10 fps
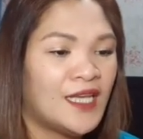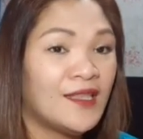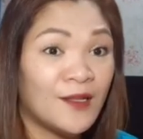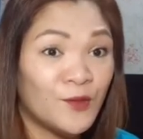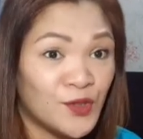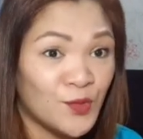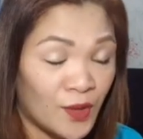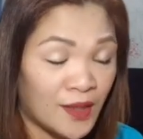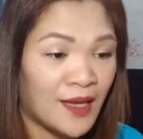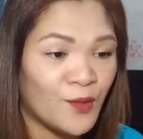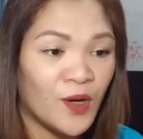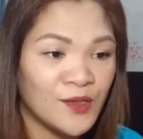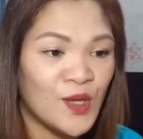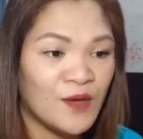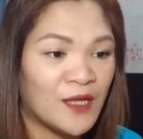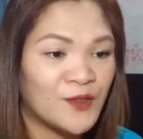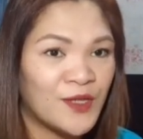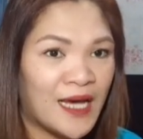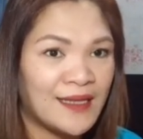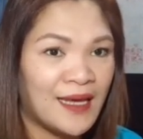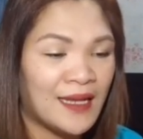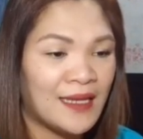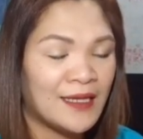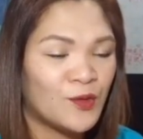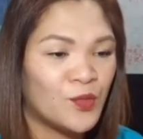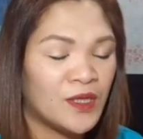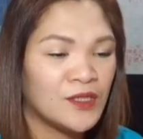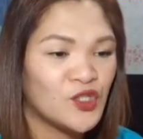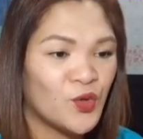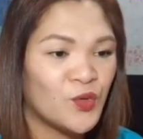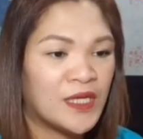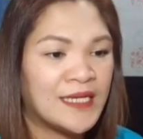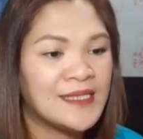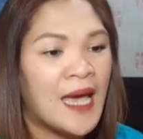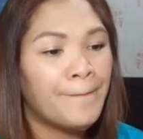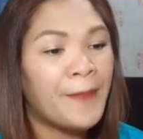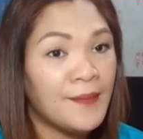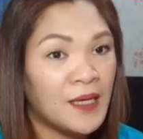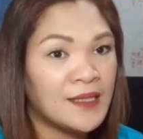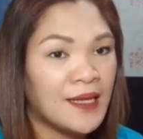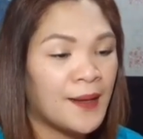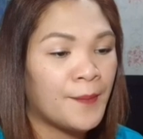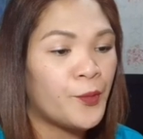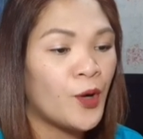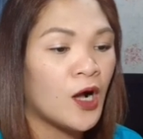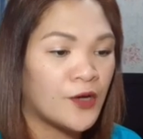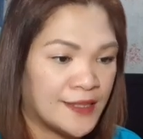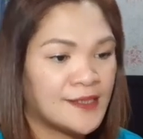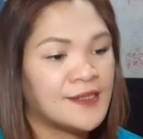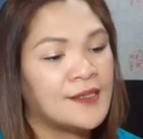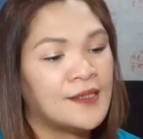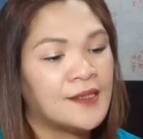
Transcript: and then once you have entered that in, it will show this payment in progress.